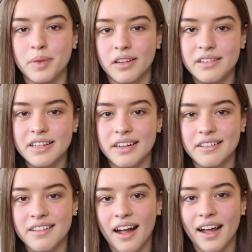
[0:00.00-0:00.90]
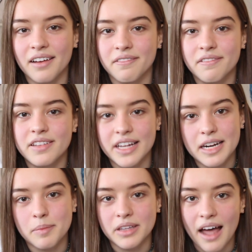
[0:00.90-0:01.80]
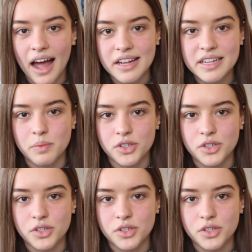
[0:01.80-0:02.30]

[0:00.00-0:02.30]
months since I've seen him last,